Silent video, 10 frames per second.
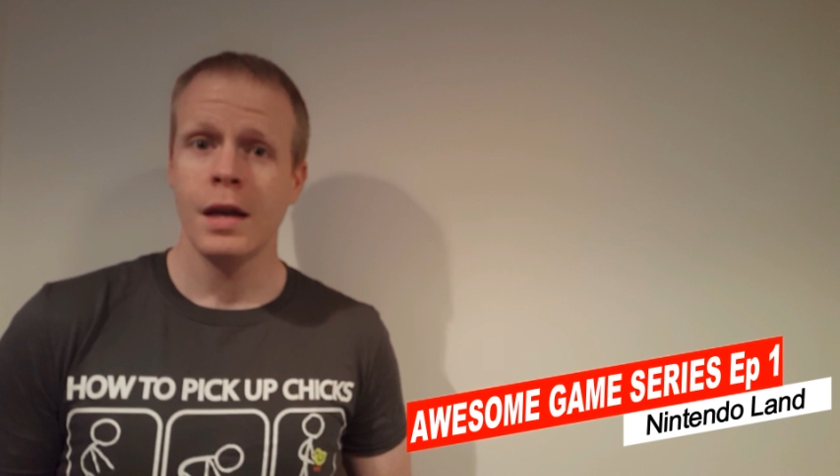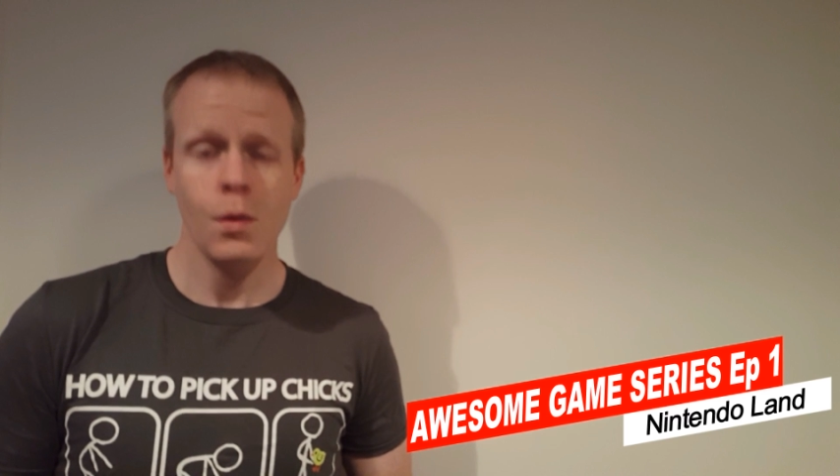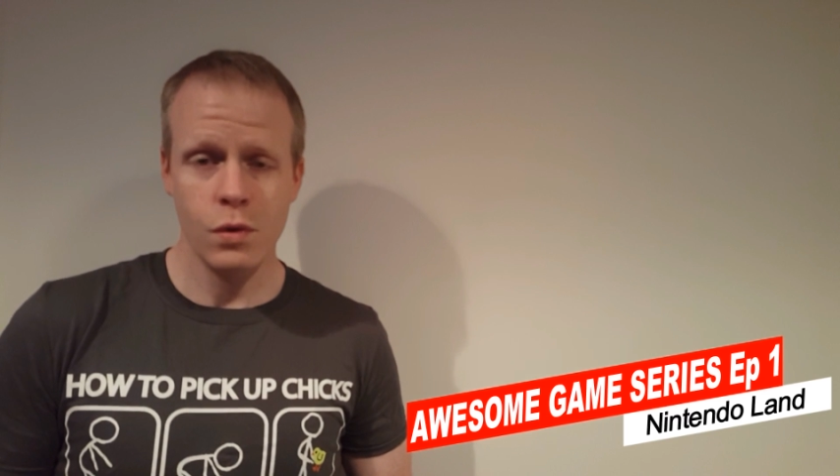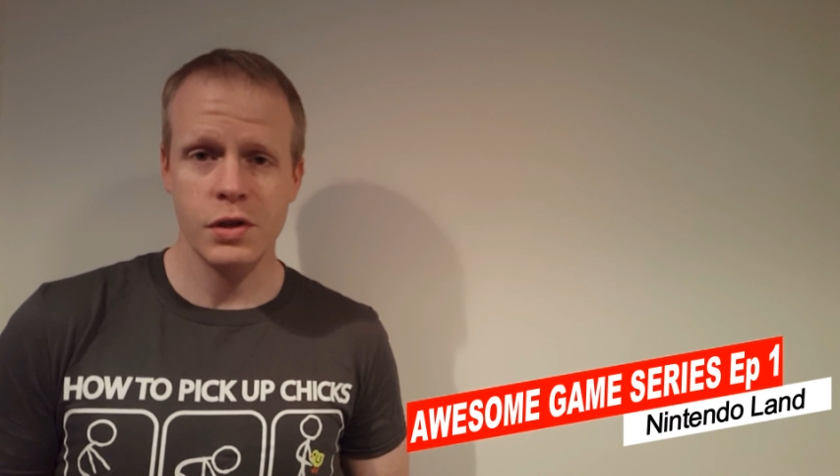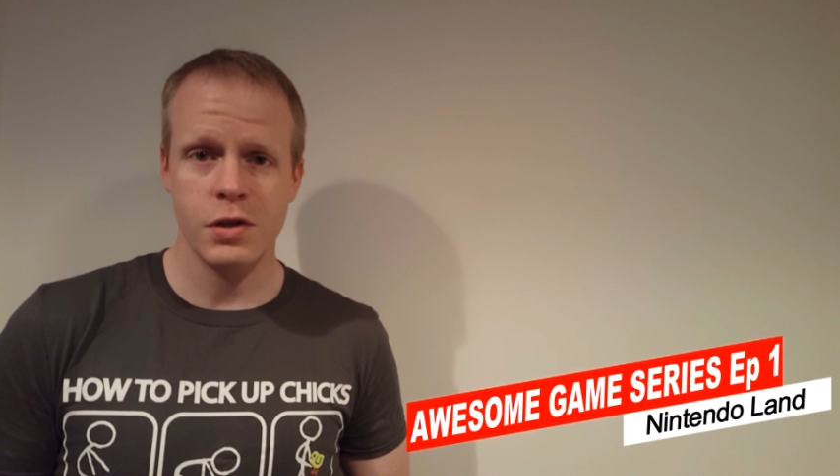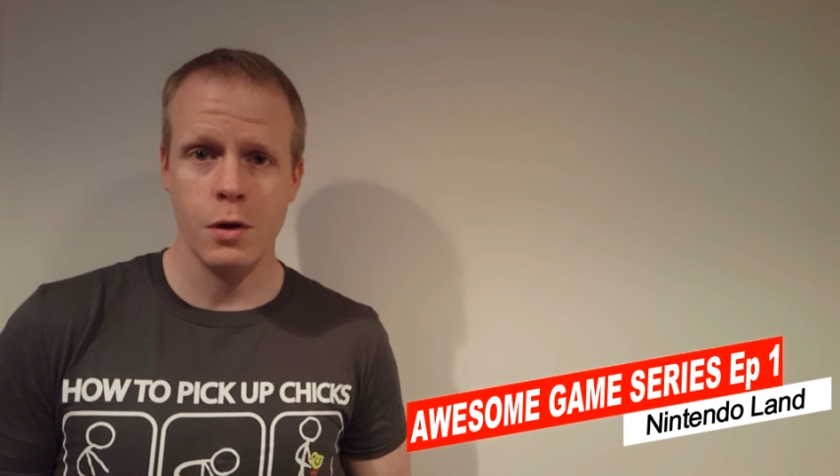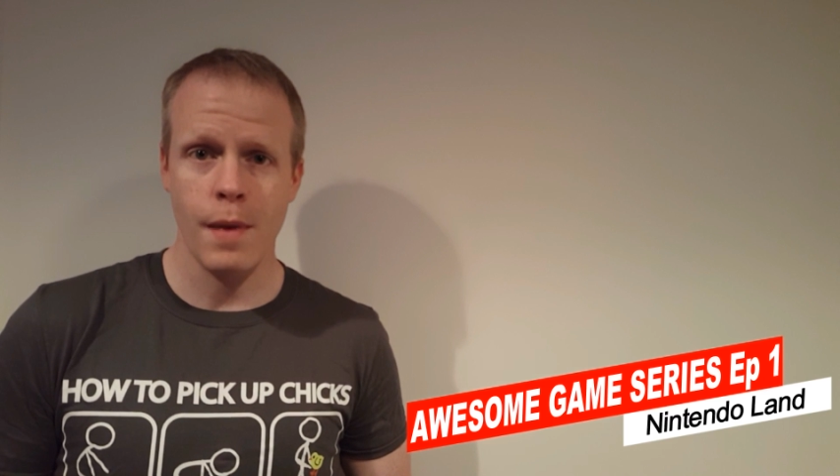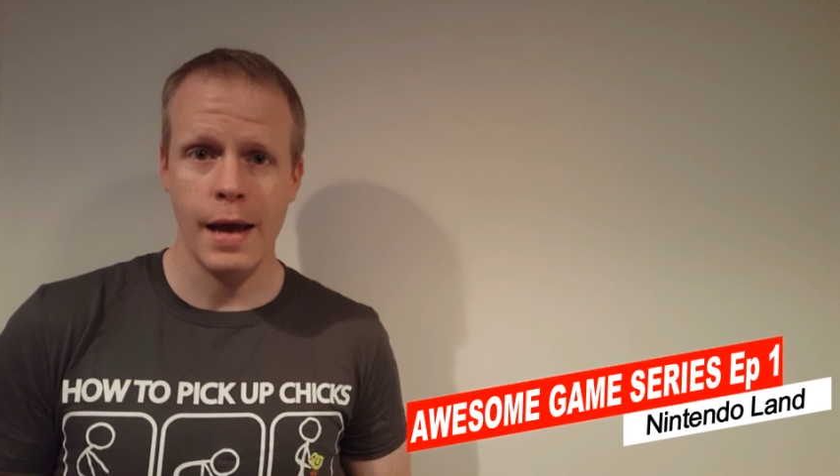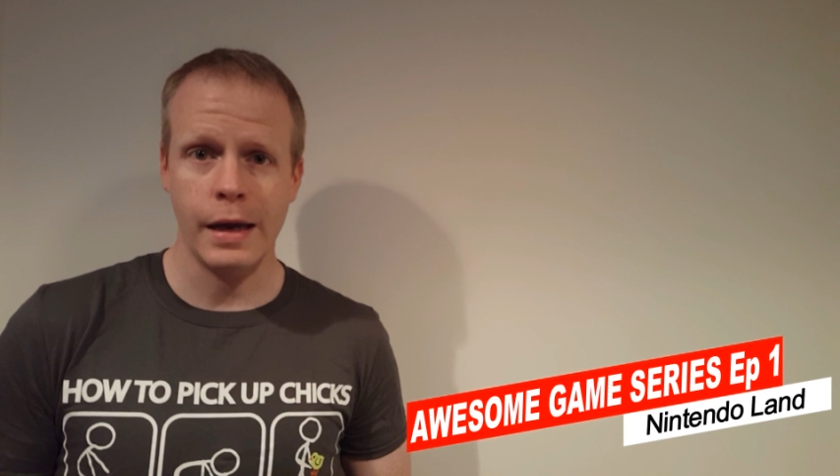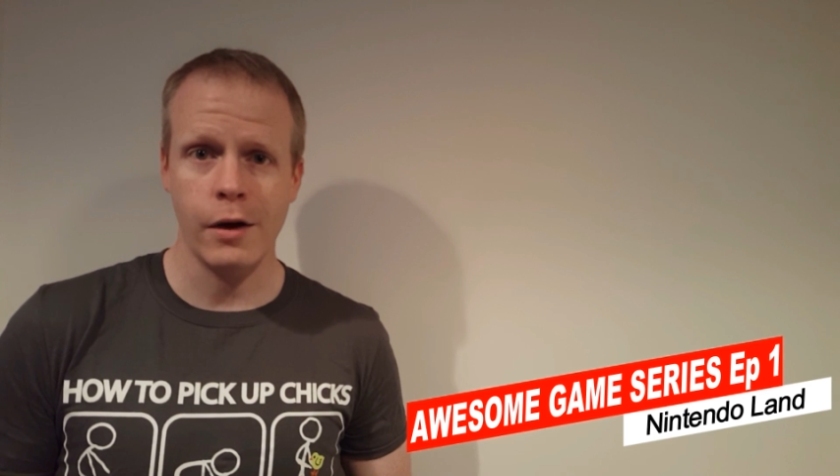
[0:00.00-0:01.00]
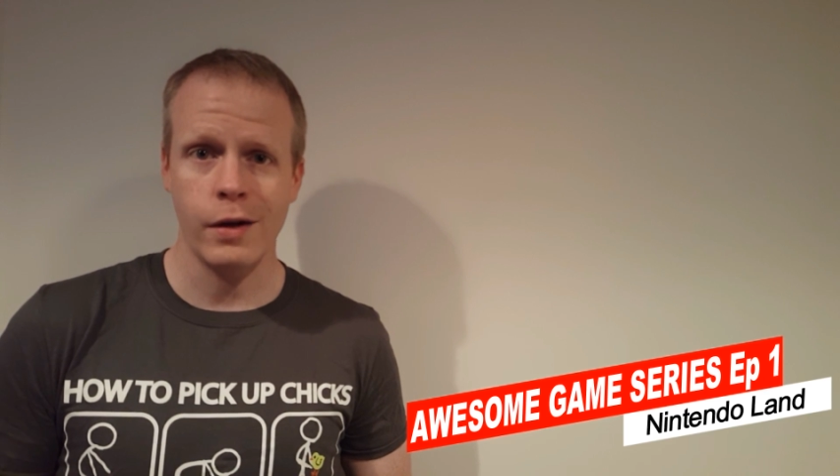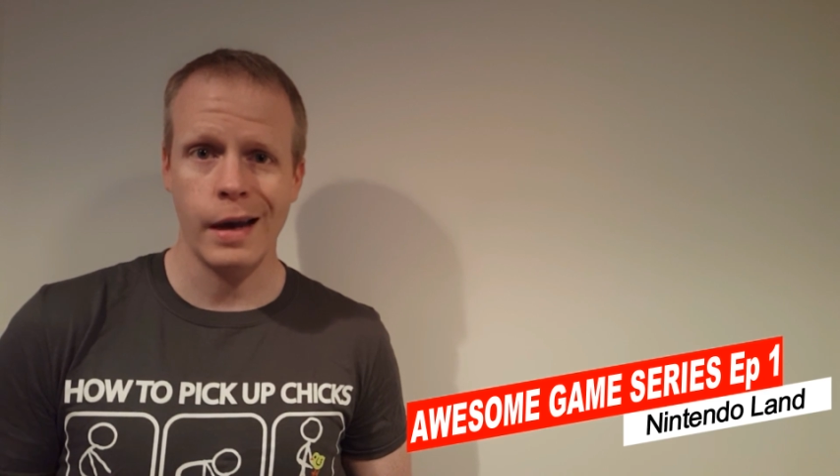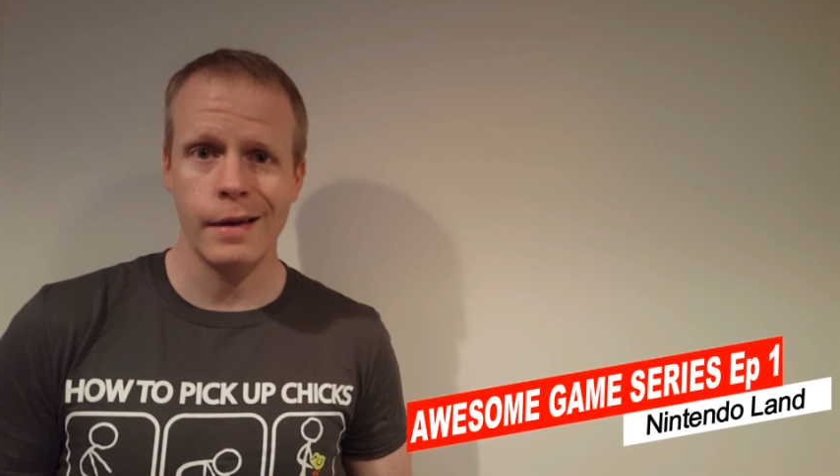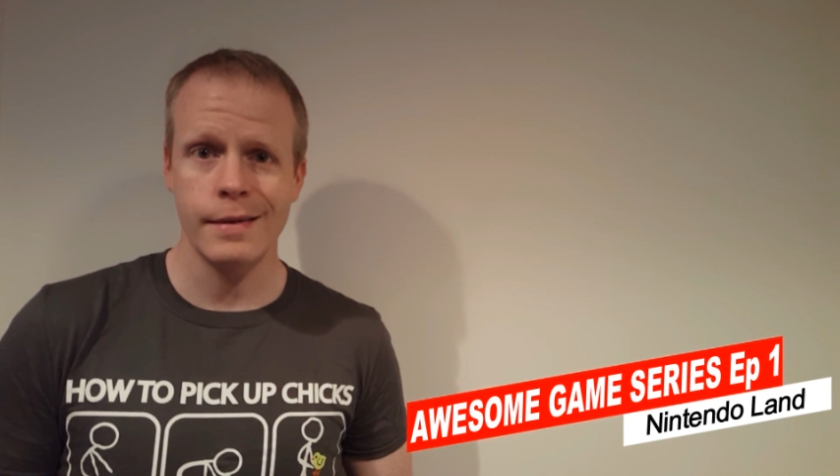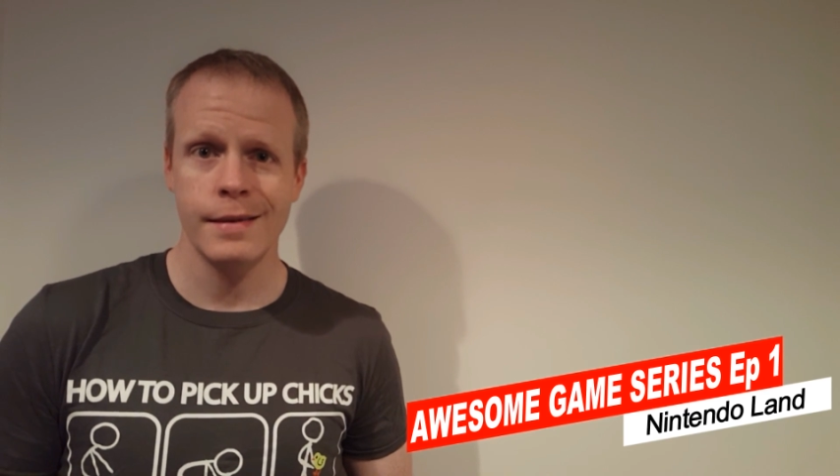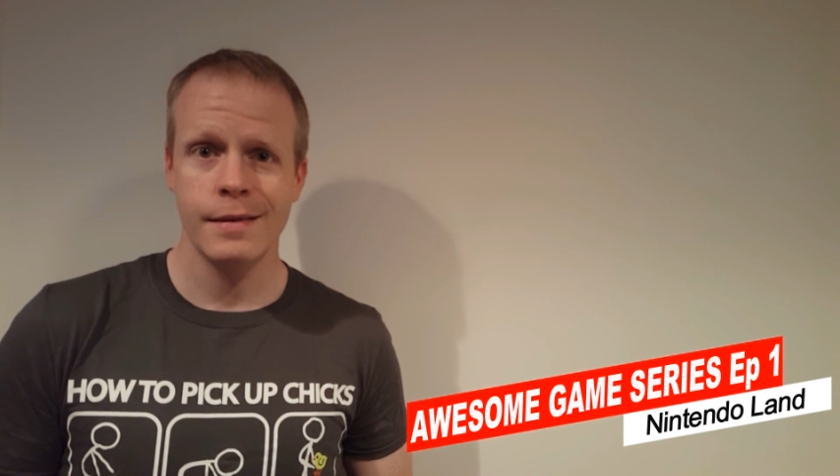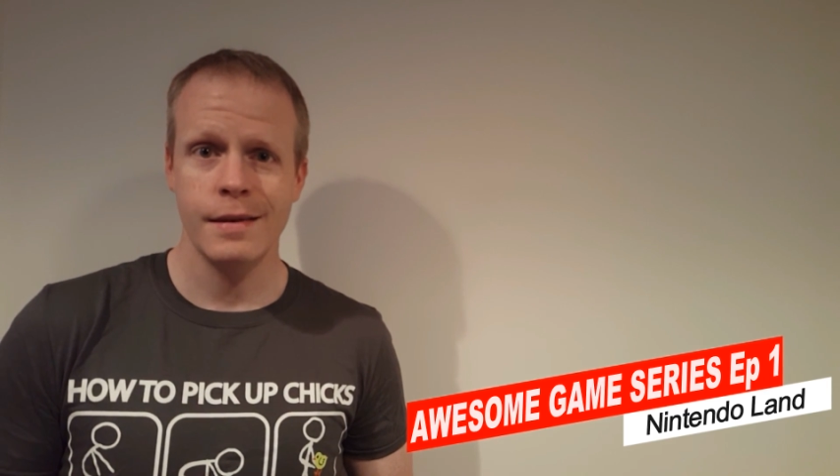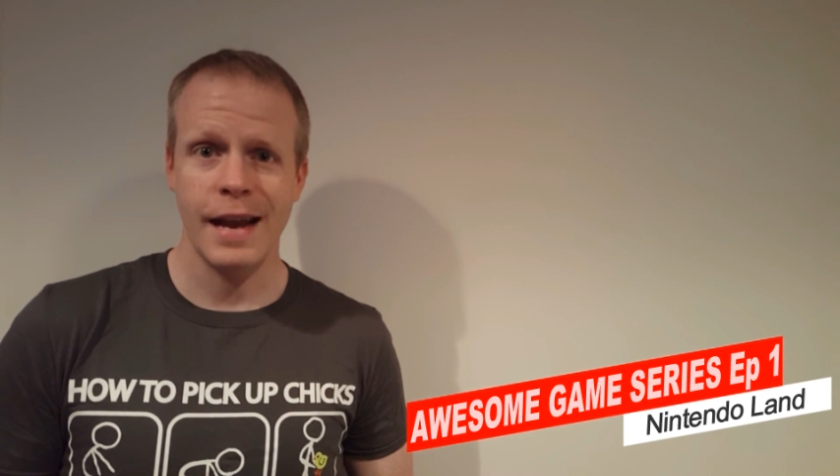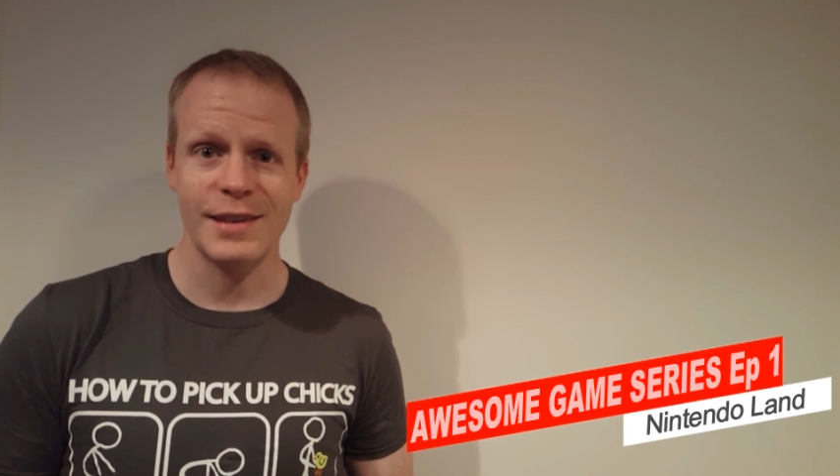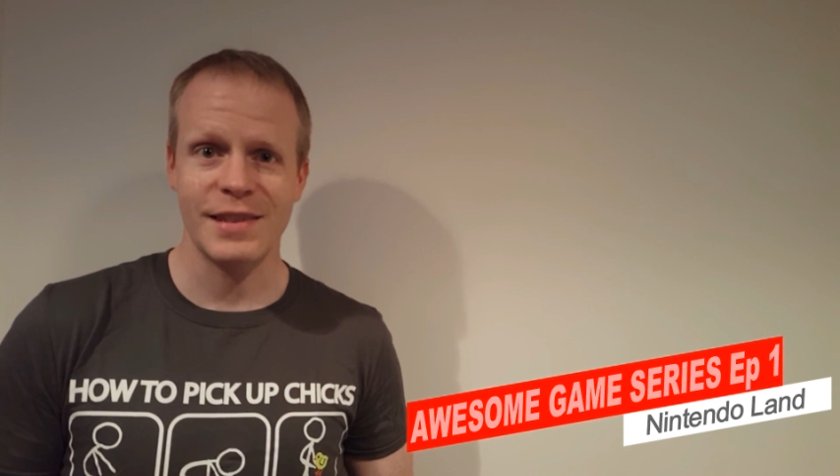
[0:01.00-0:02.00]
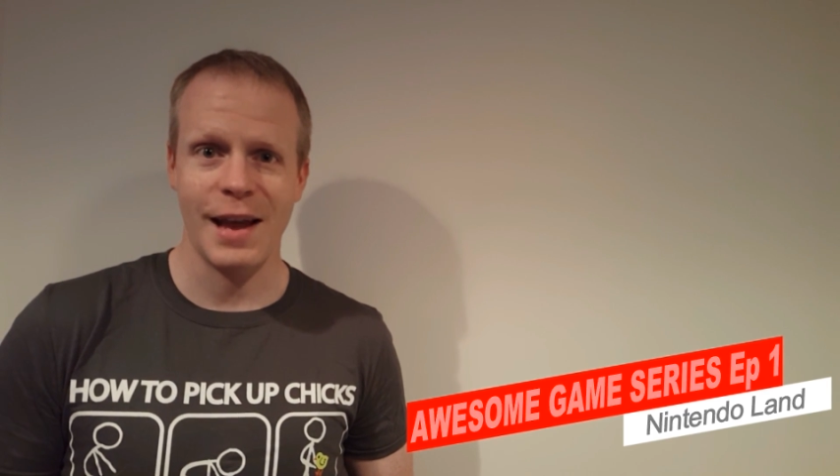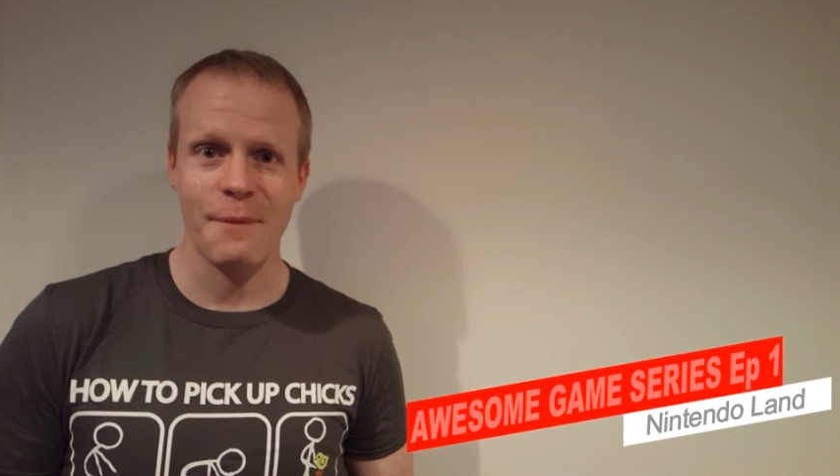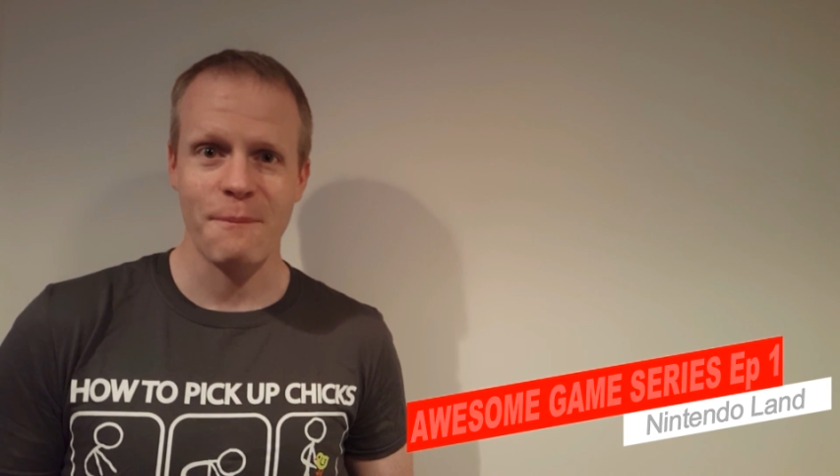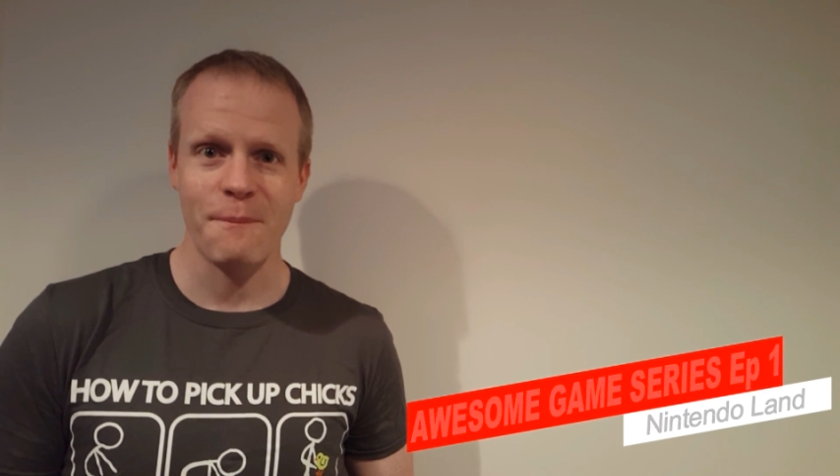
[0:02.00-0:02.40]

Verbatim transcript: and we'll see you back here again next time.